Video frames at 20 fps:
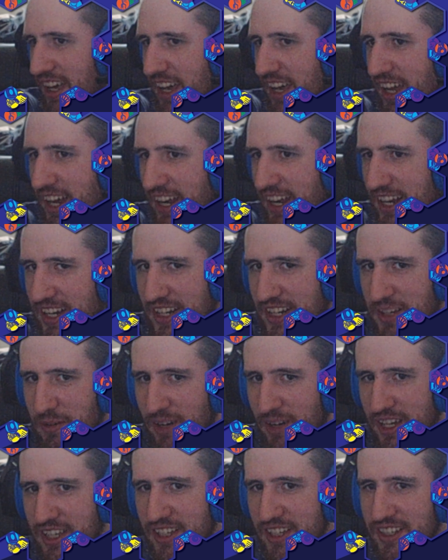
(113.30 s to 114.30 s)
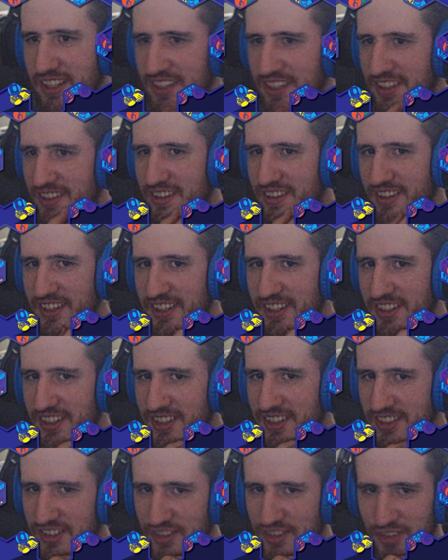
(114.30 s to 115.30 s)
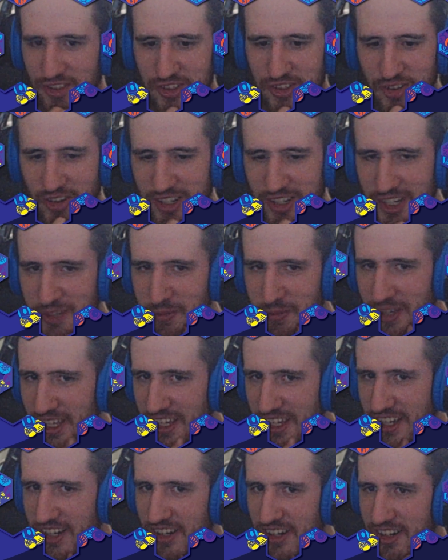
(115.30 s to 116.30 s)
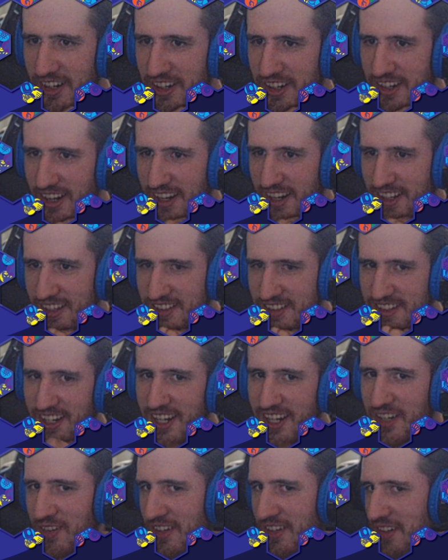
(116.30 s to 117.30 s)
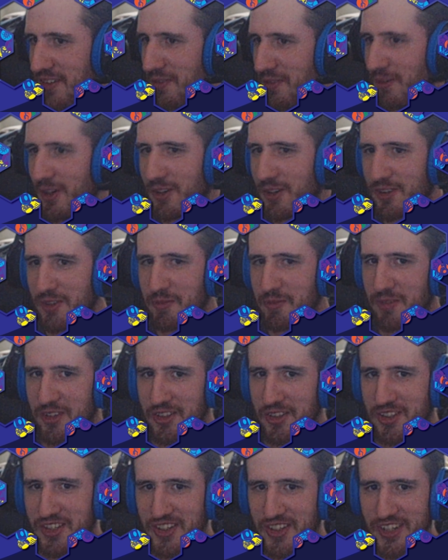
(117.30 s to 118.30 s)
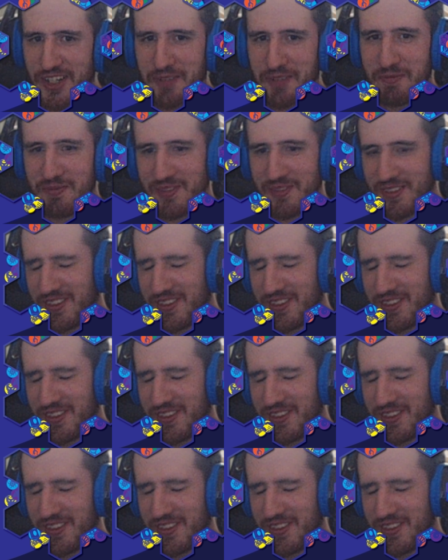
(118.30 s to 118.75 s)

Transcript: Anyway, thanks for joining me here, GodlessIowan. Welcome to the stream.